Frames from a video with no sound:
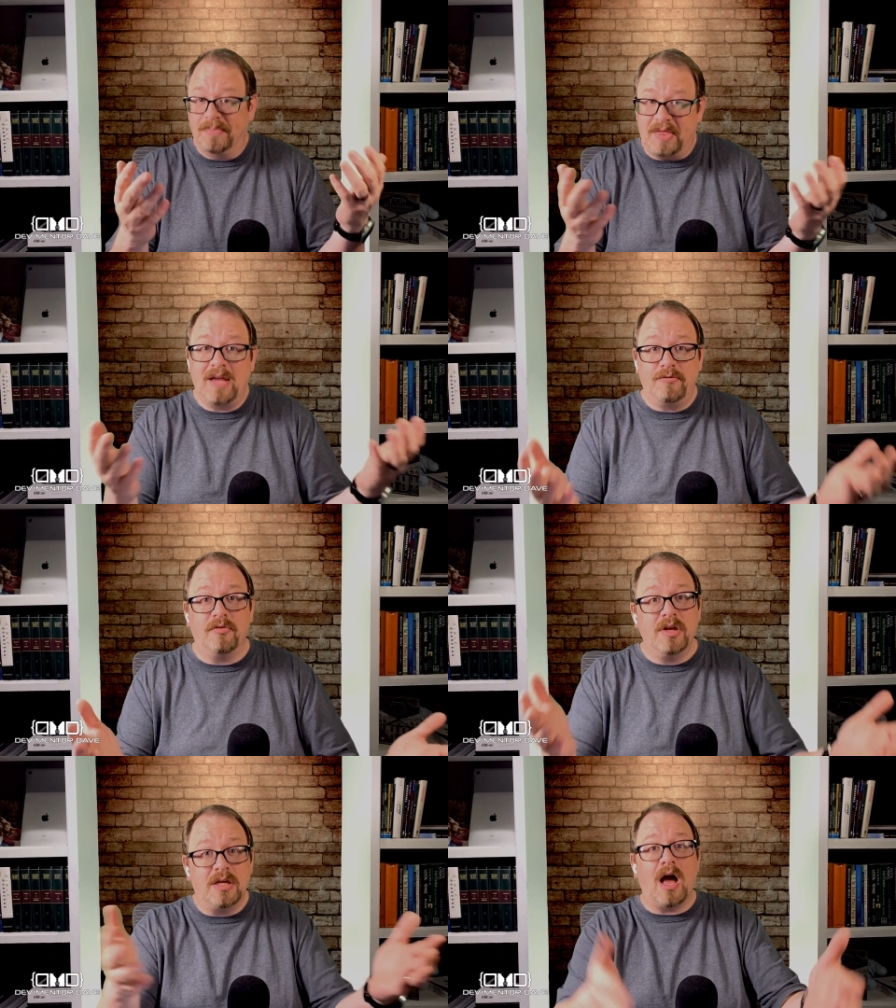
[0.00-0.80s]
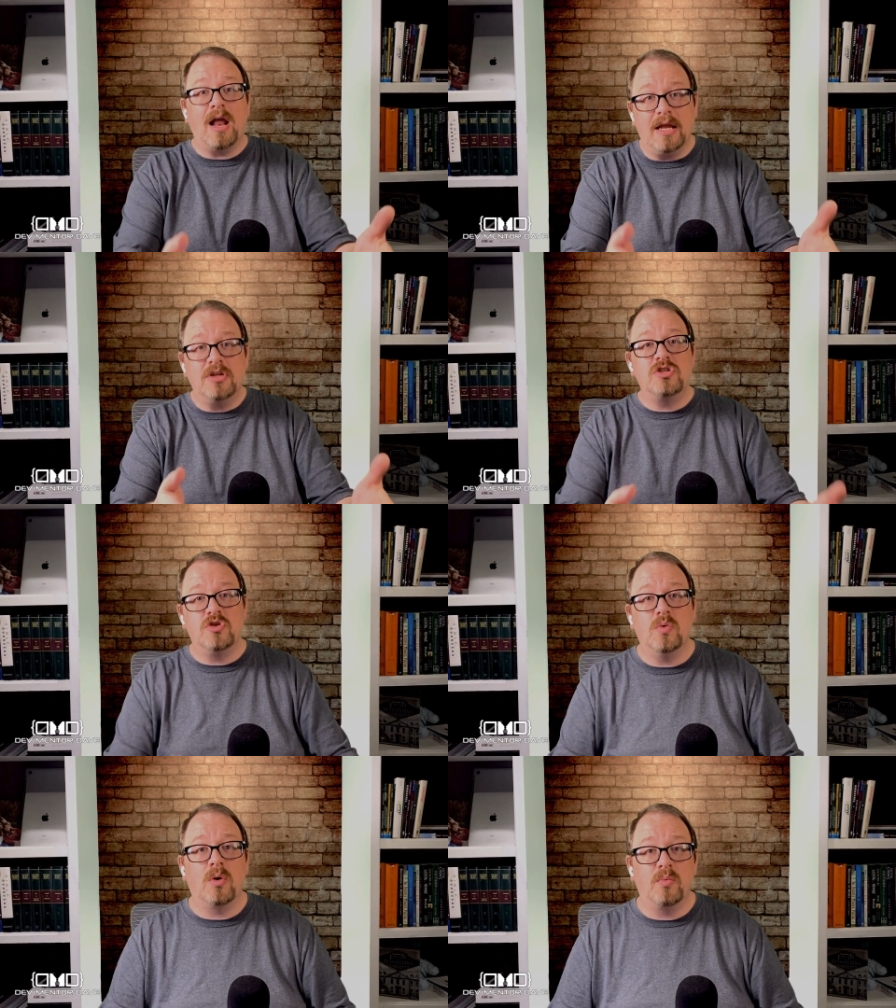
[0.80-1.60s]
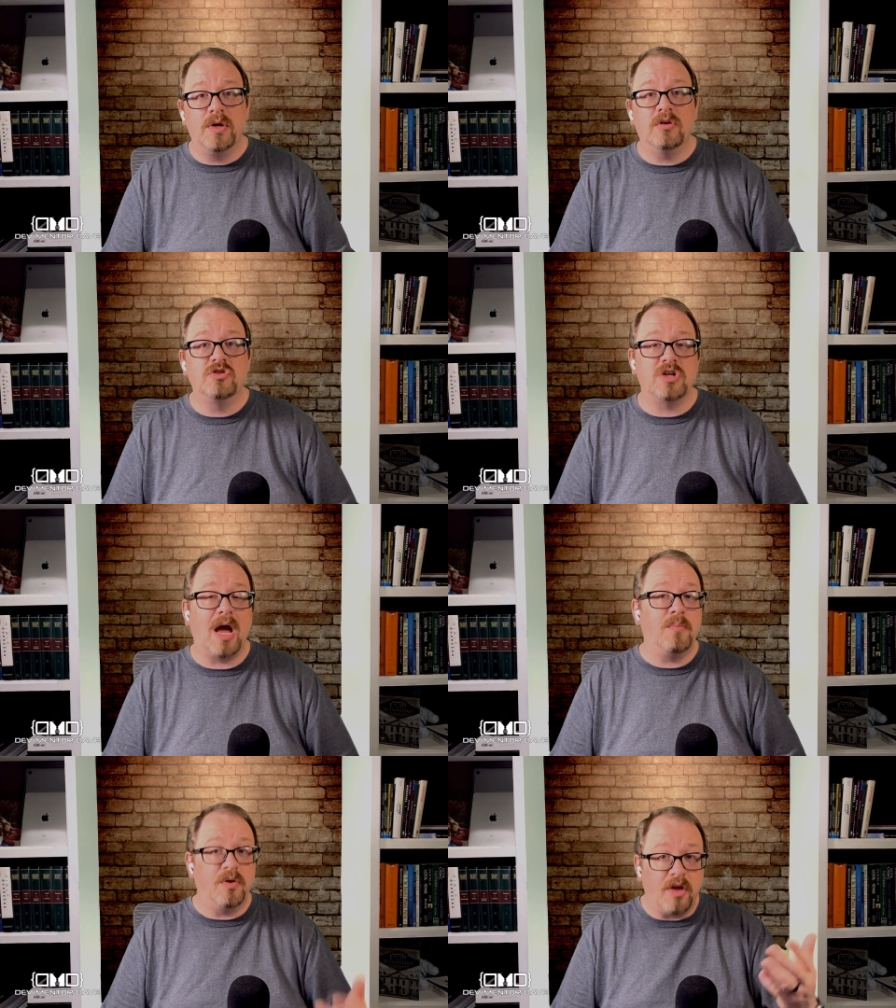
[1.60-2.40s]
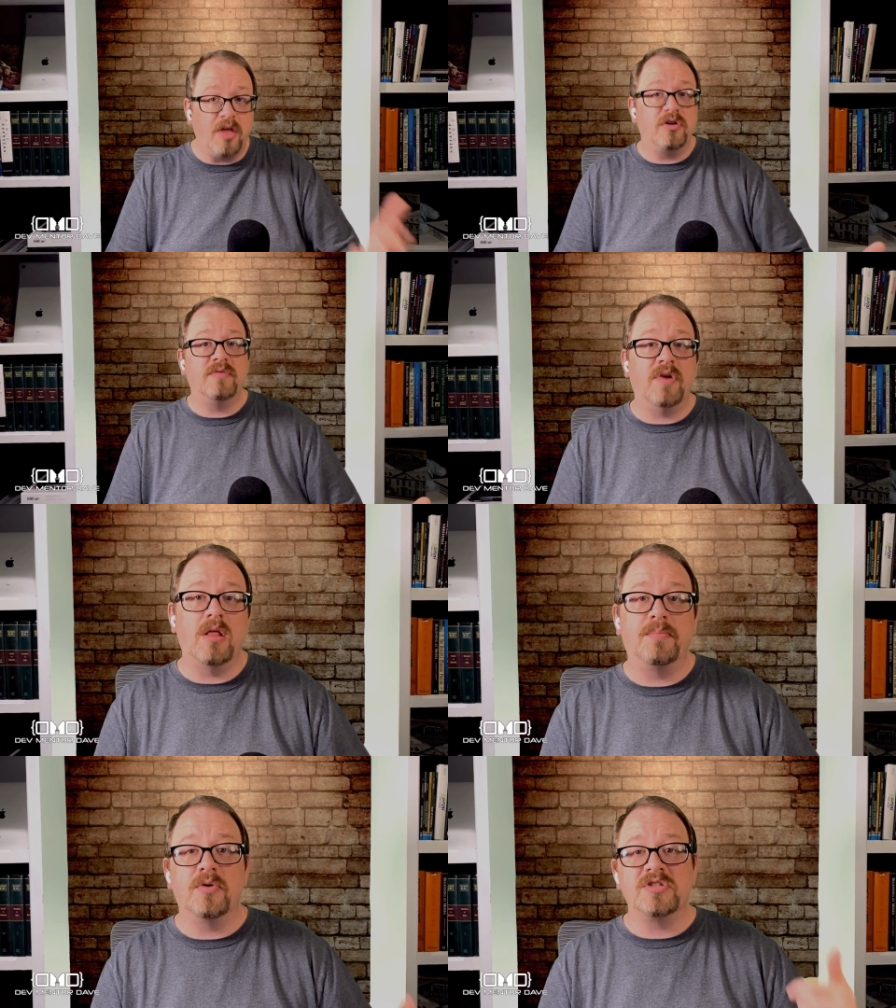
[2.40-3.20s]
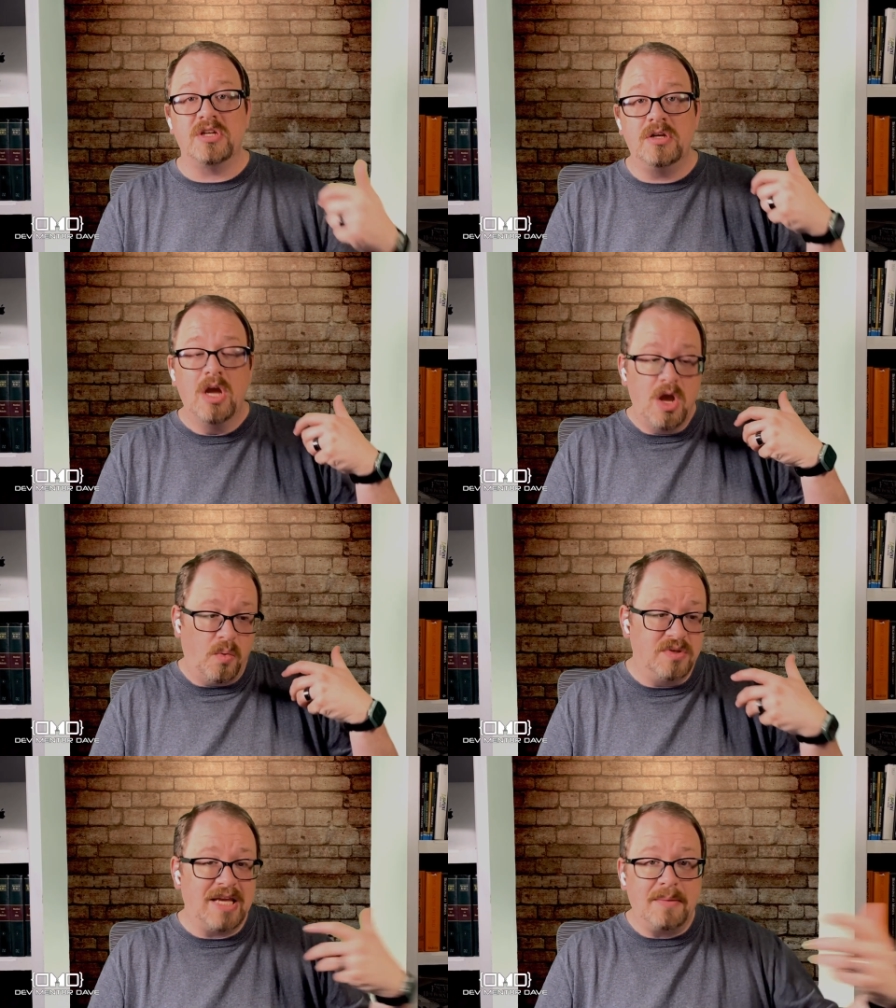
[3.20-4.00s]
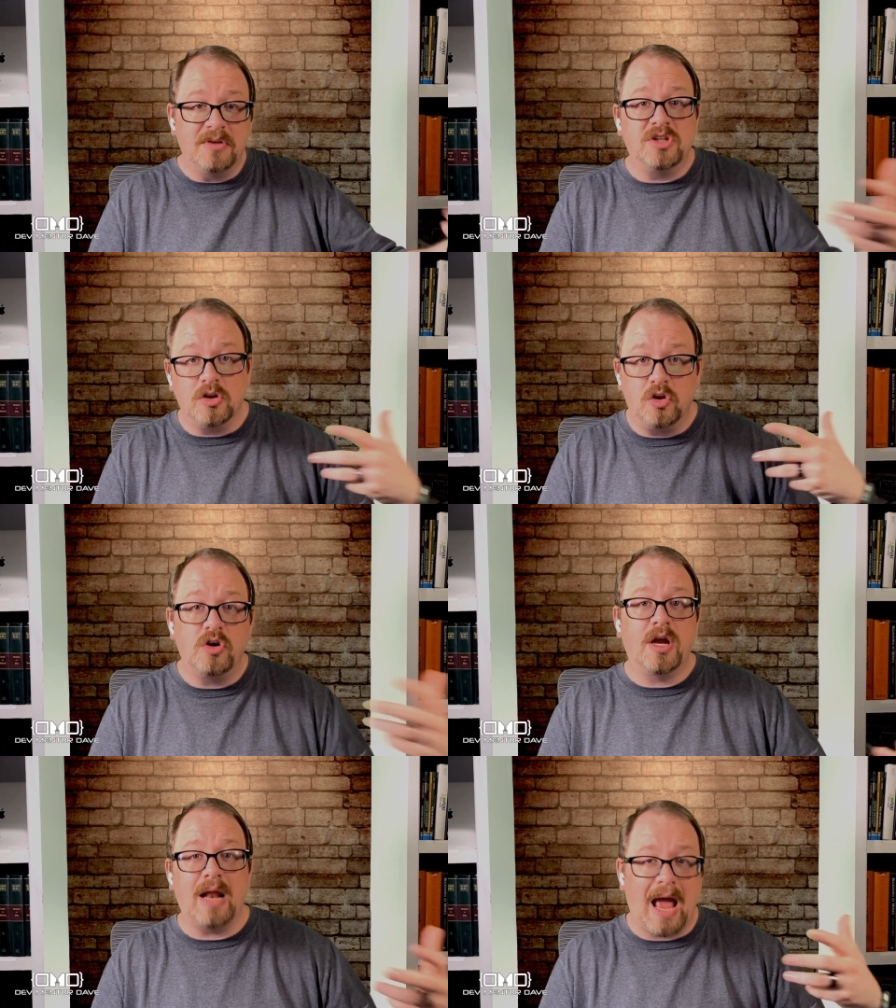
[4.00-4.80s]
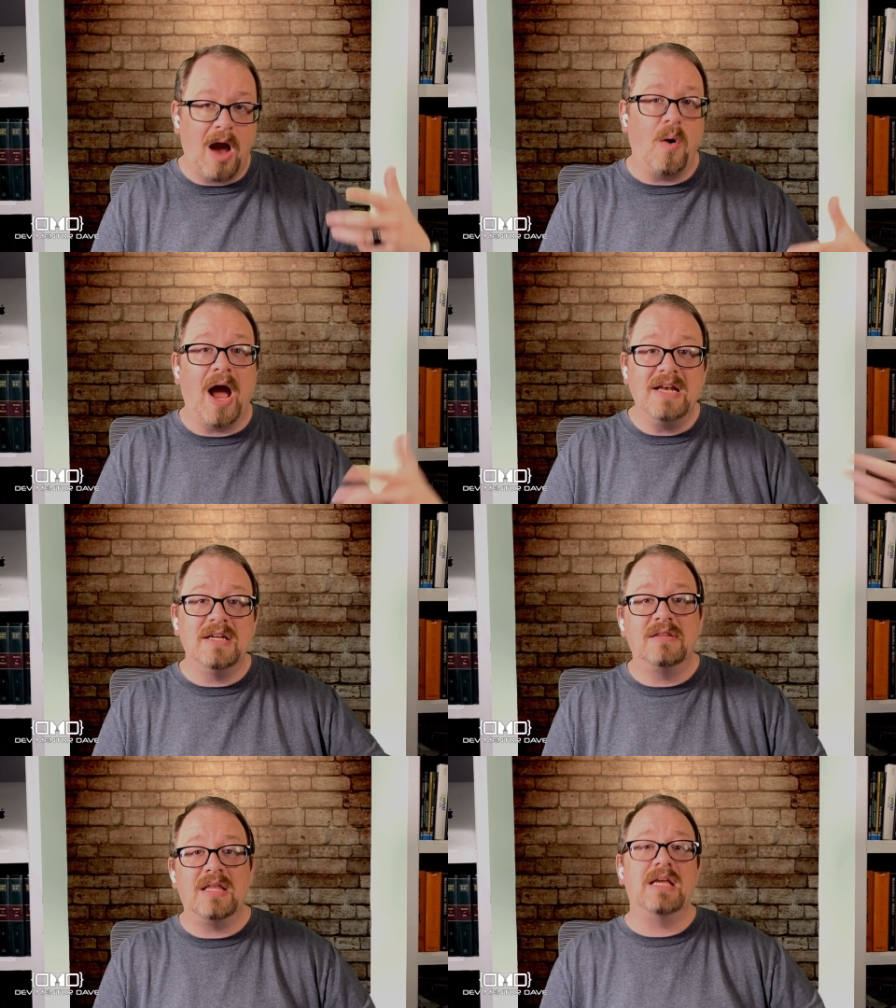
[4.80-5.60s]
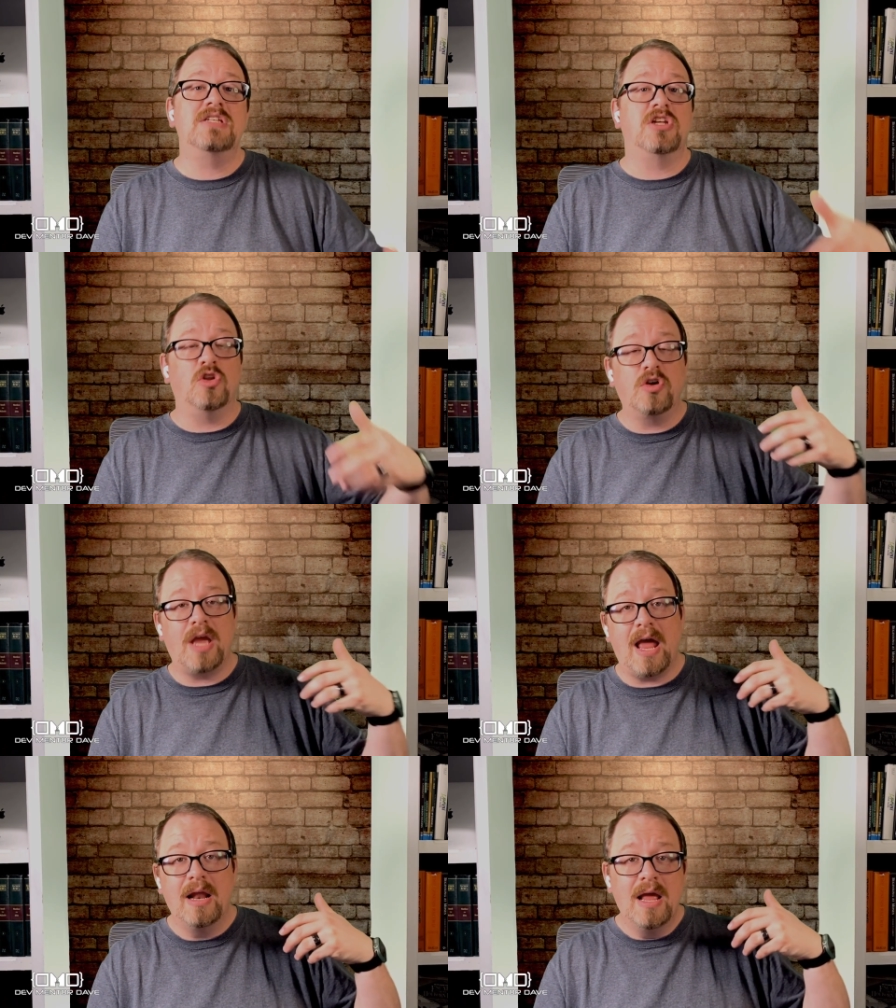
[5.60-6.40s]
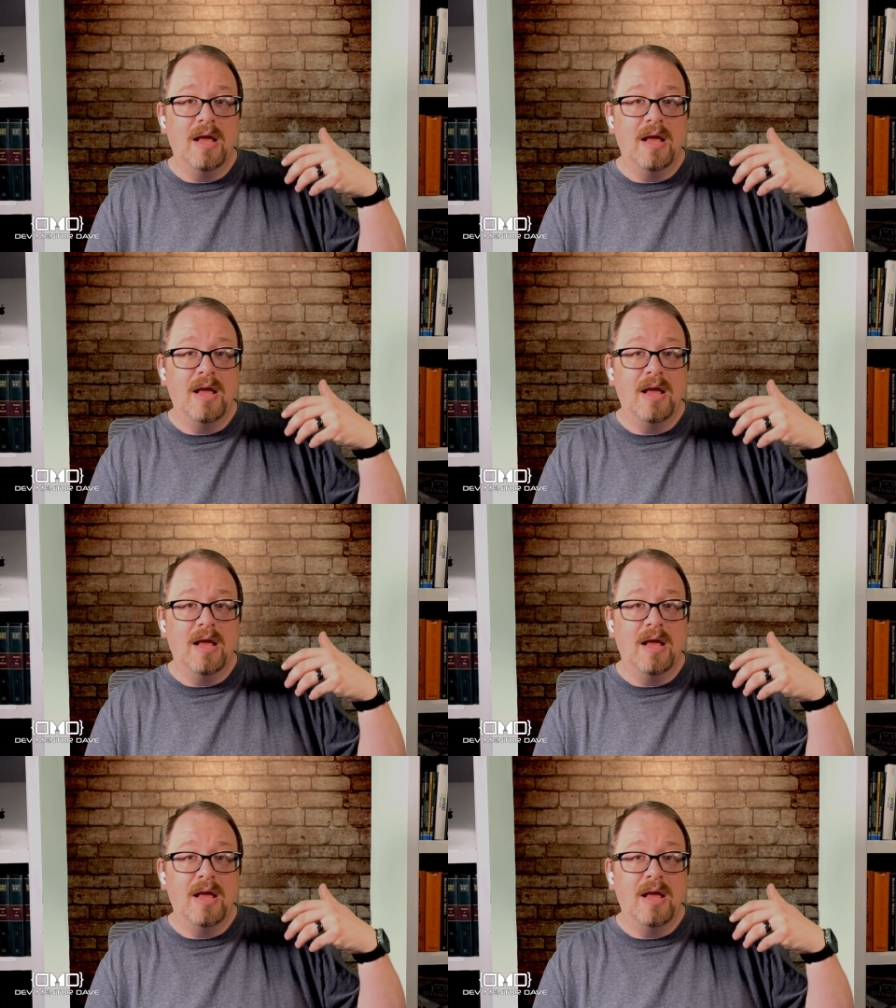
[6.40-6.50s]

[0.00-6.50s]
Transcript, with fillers: thankfully got into a real job with other developers and was able to look at how I did things and look at